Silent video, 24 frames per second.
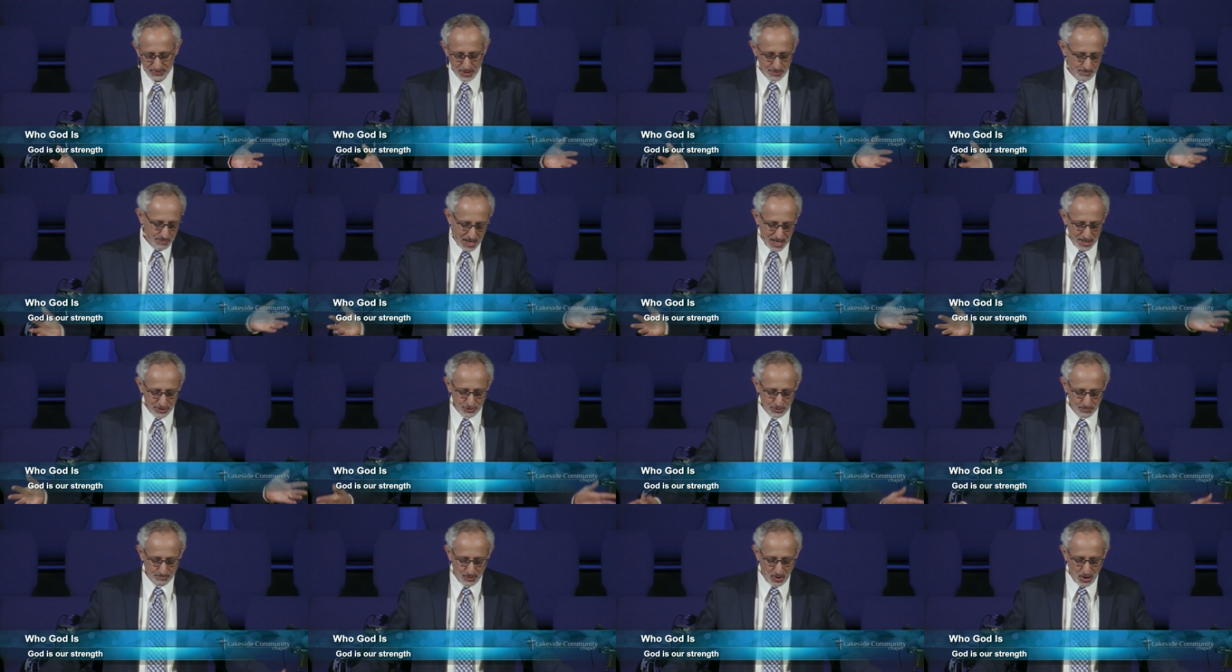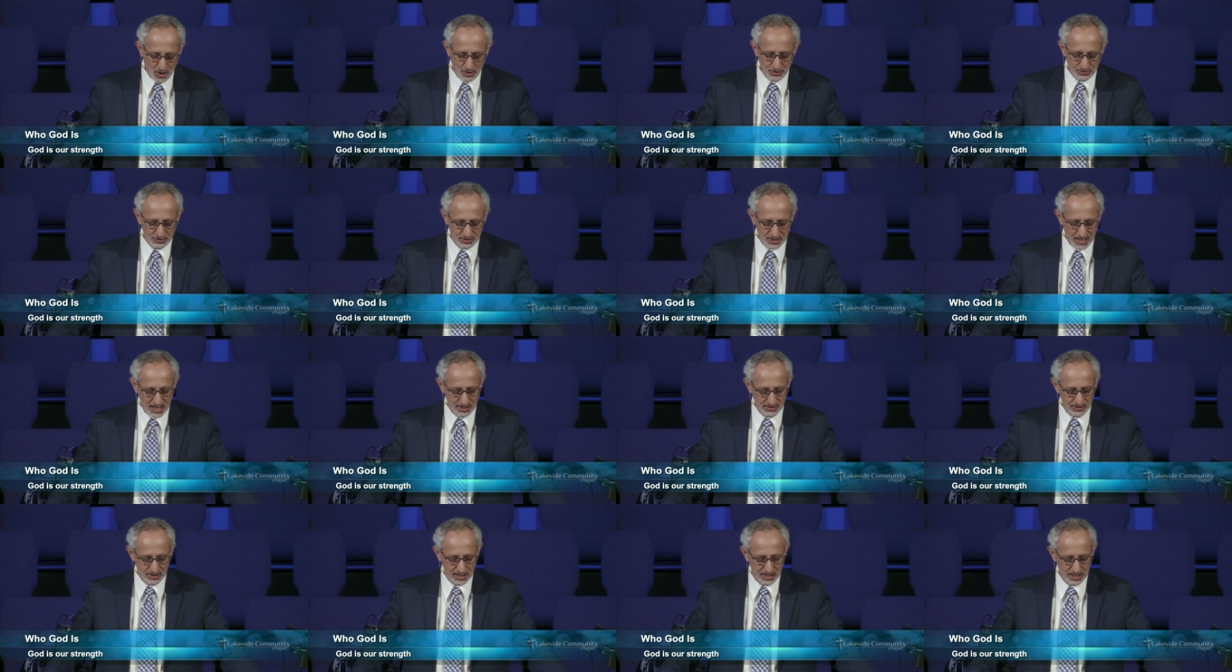The Apostle Paul
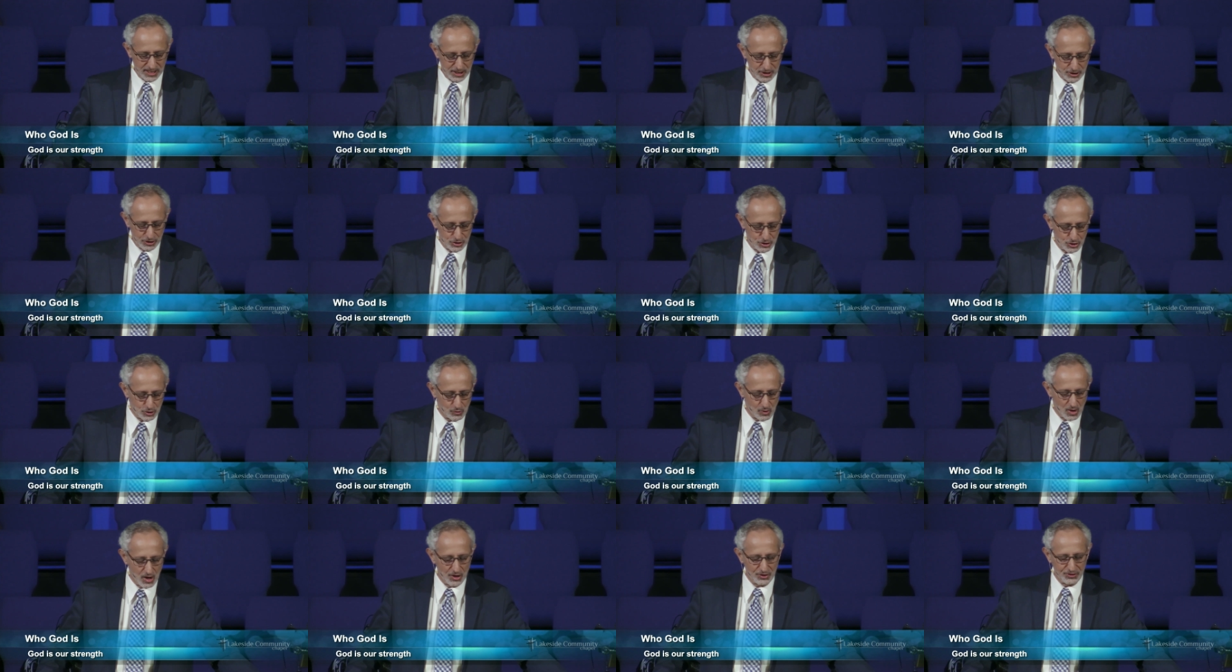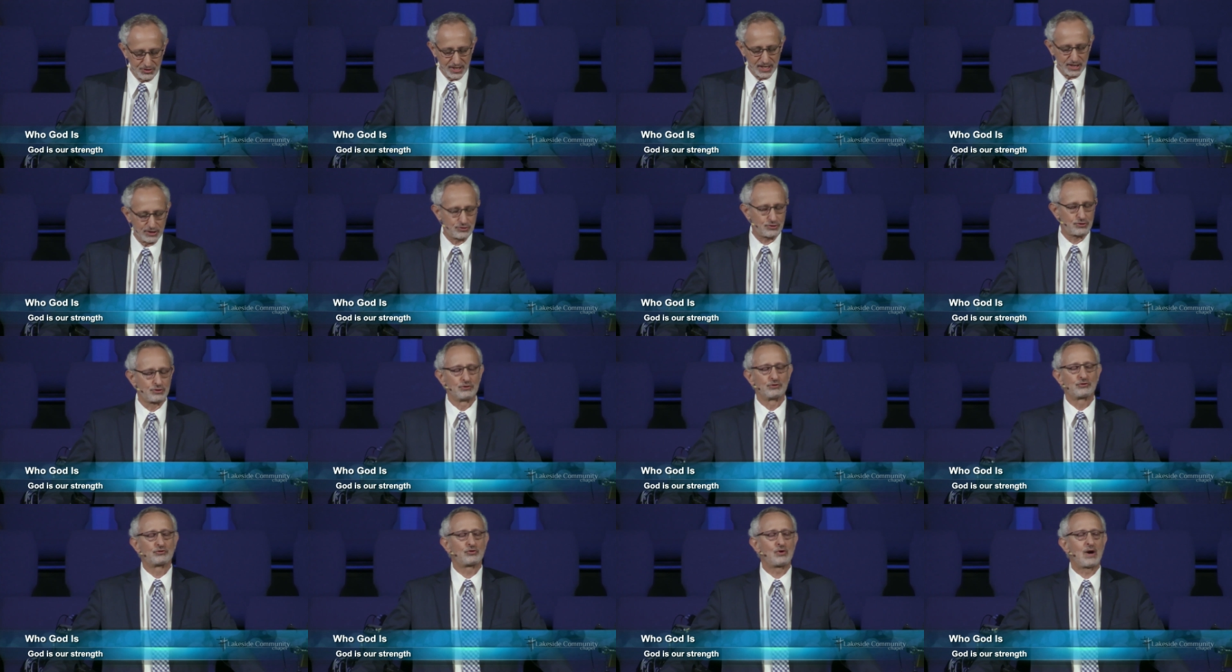said that he could do all things
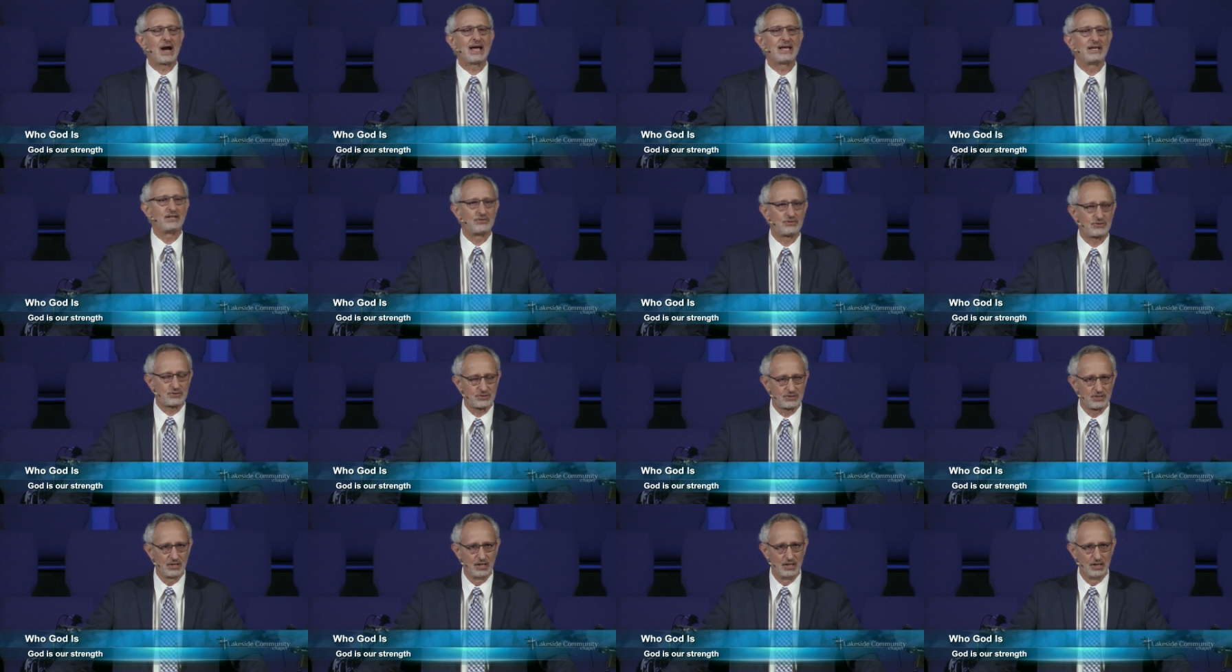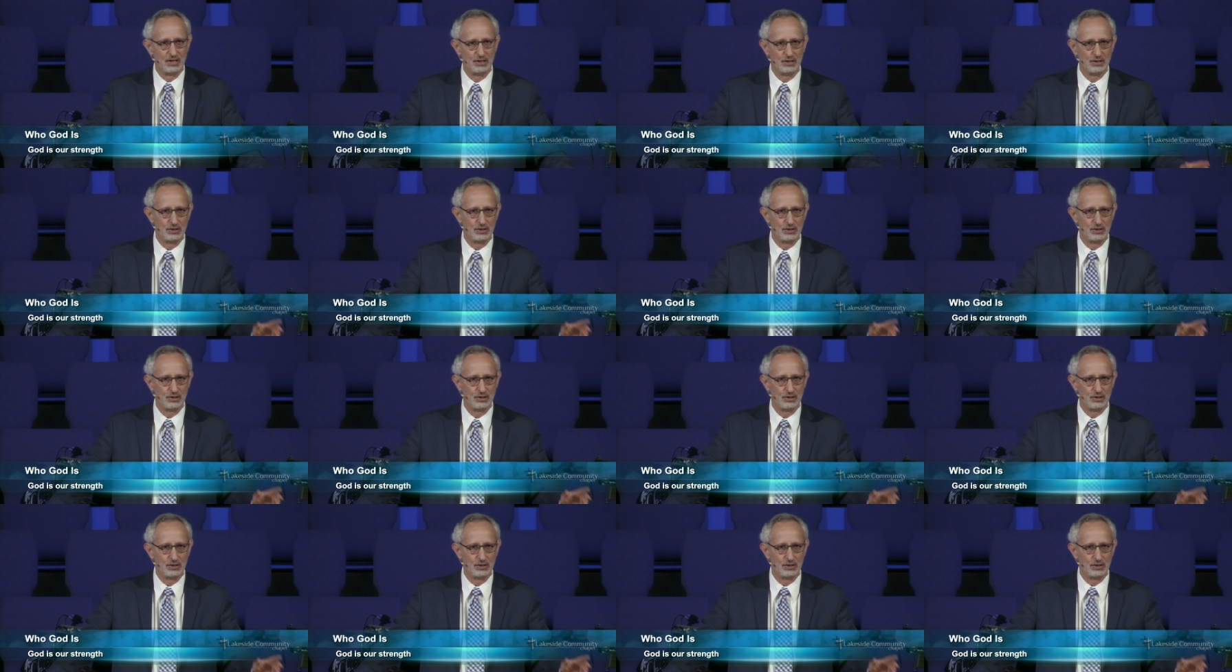through Christ